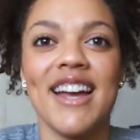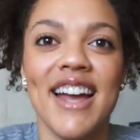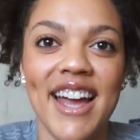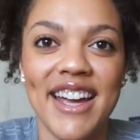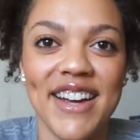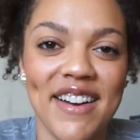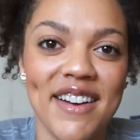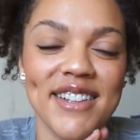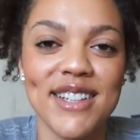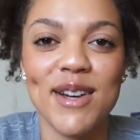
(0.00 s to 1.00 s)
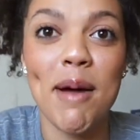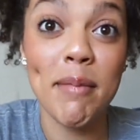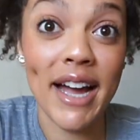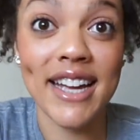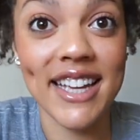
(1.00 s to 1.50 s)
Hey y'all, so I'm
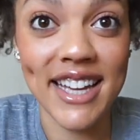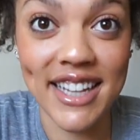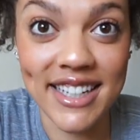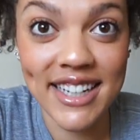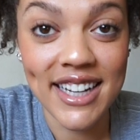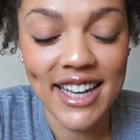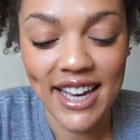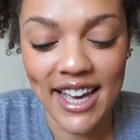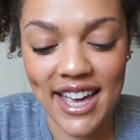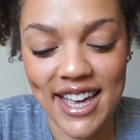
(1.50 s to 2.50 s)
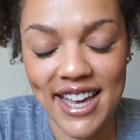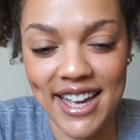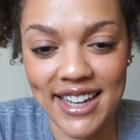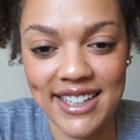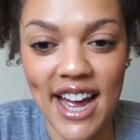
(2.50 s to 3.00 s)
back again,
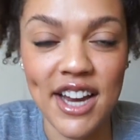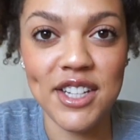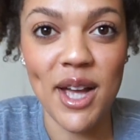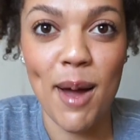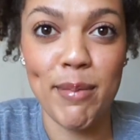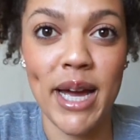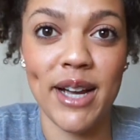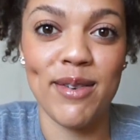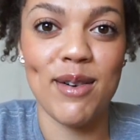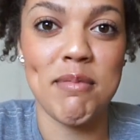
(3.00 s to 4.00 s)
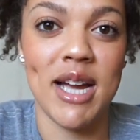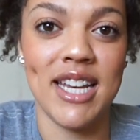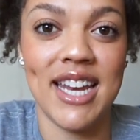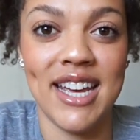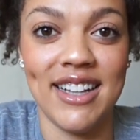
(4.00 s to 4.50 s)
and I just got back from my
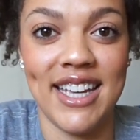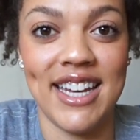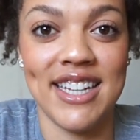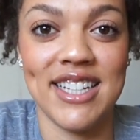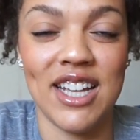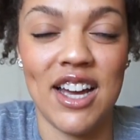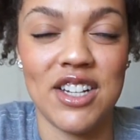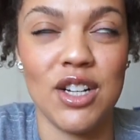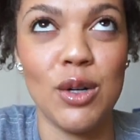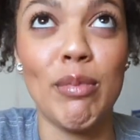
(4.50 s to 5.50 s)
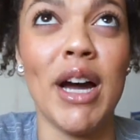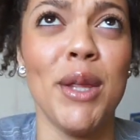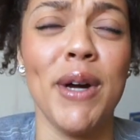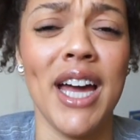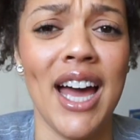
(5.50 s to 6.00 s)
nail lady Sasha, who, by
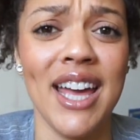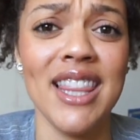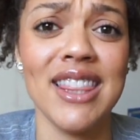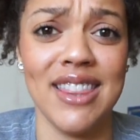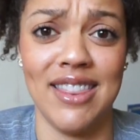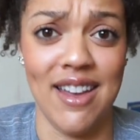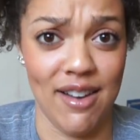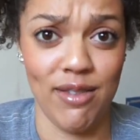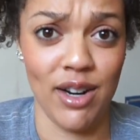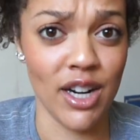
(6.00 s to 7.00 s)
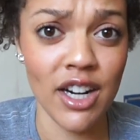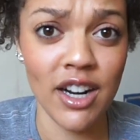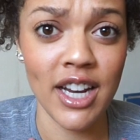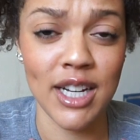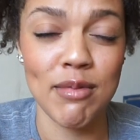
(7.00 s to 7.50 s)
the way, I love
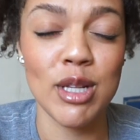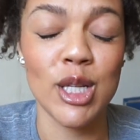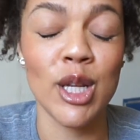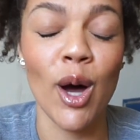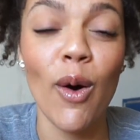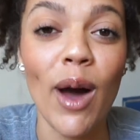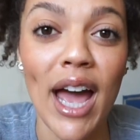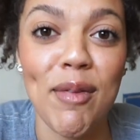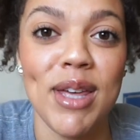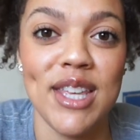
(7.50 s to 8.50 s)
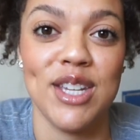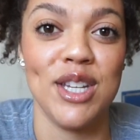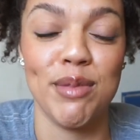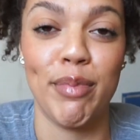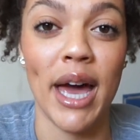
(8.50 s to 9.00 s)
her, and I'm so happy that
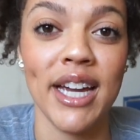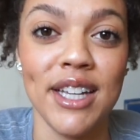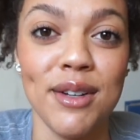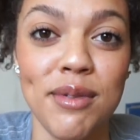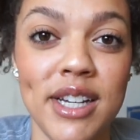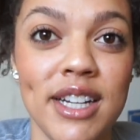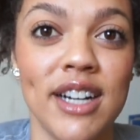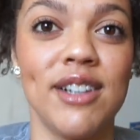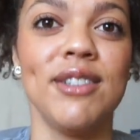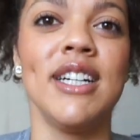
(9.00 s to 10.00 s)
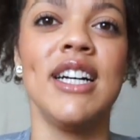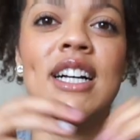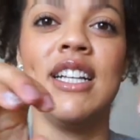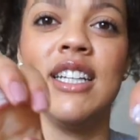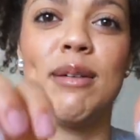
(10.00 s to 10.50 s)
she's back in Reno.
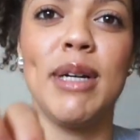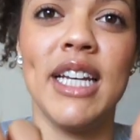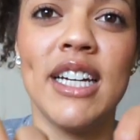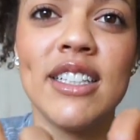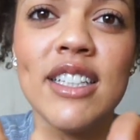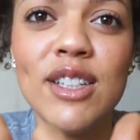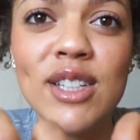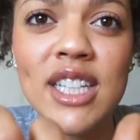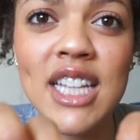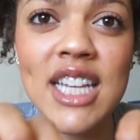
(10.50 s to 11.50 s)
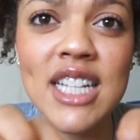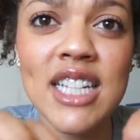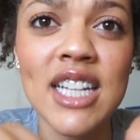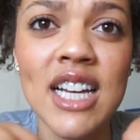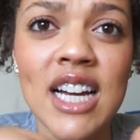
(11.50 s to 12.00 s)
Look at my nails. Do you see these?
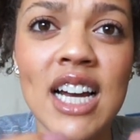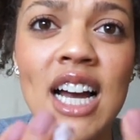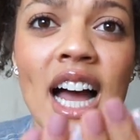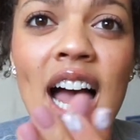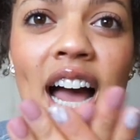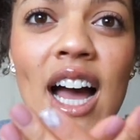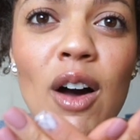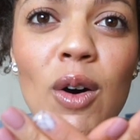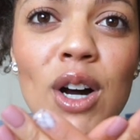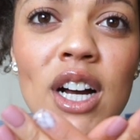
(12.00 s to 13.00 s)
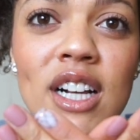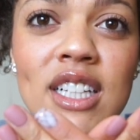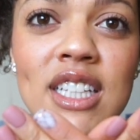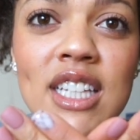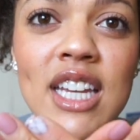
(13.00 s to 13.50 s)
How
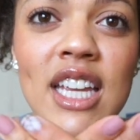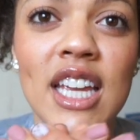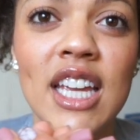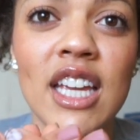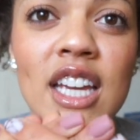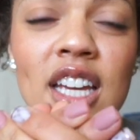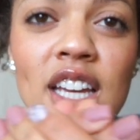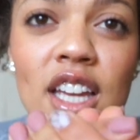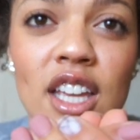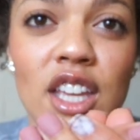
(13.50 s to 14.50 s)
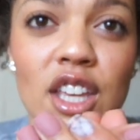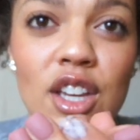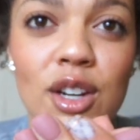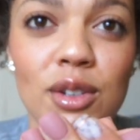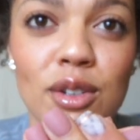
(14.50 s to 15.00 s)
stinking
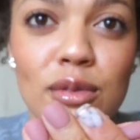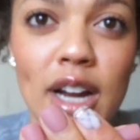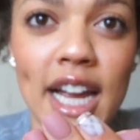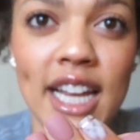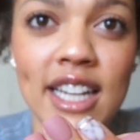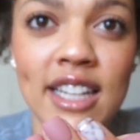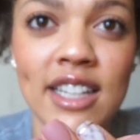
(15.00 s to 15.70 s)
cute, right?